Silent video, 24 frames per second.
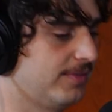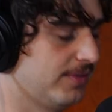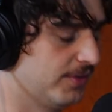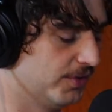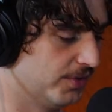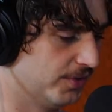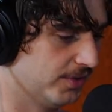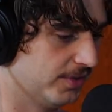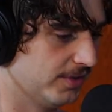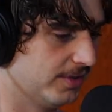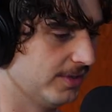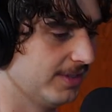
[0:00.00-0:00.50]
For
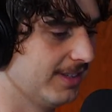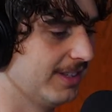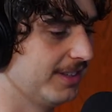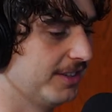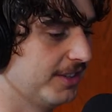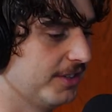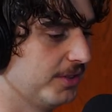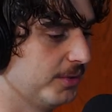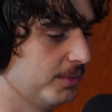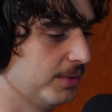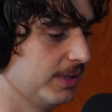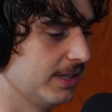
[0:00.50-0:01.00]
sure. That's
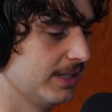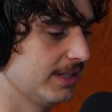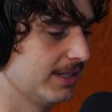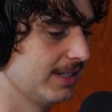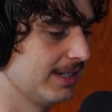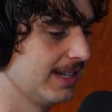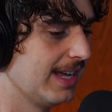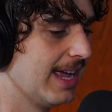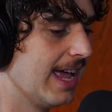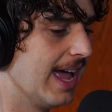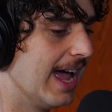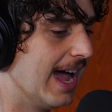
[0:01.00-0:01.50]
a good one.
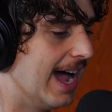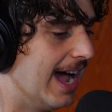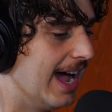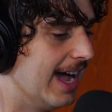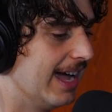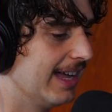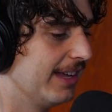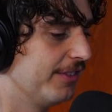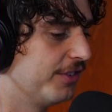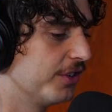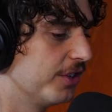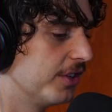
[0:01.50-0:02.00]

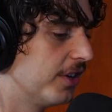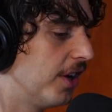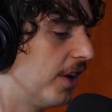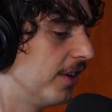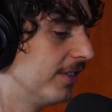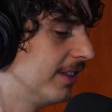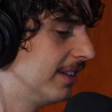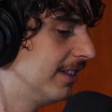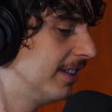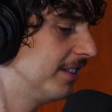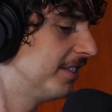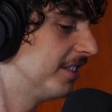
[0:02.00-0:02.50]
If you could
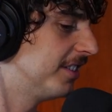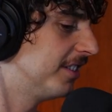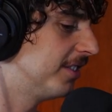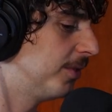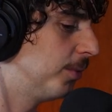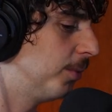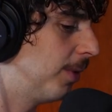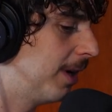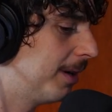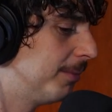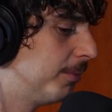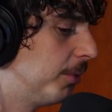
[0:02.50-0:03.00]
only listen to
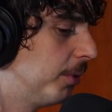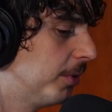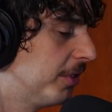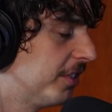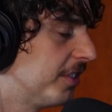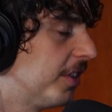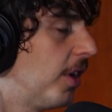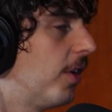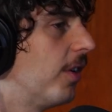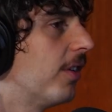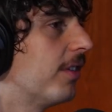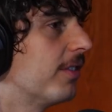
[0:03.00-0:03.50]
one more
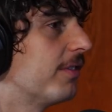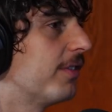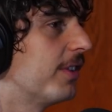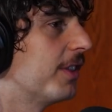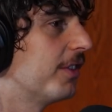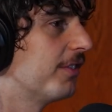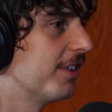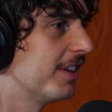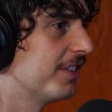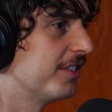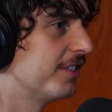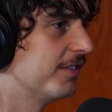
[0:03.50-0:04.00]
song for
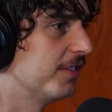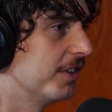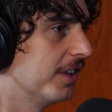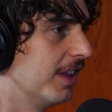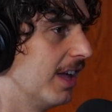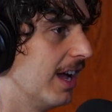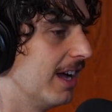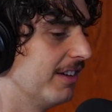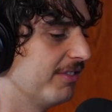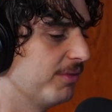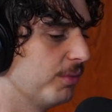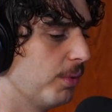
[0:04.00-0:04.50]
the rest of your
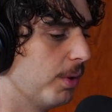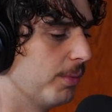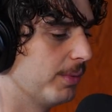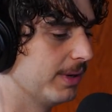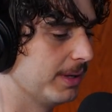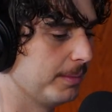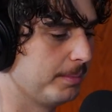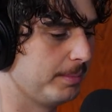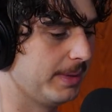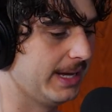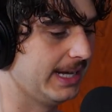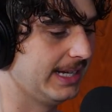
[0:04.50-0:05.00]
life, what would
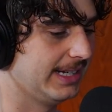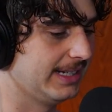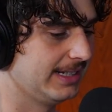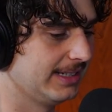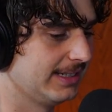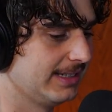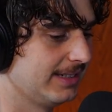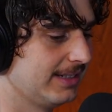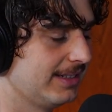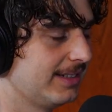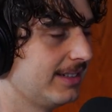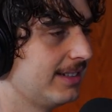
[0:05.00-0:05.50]
it be?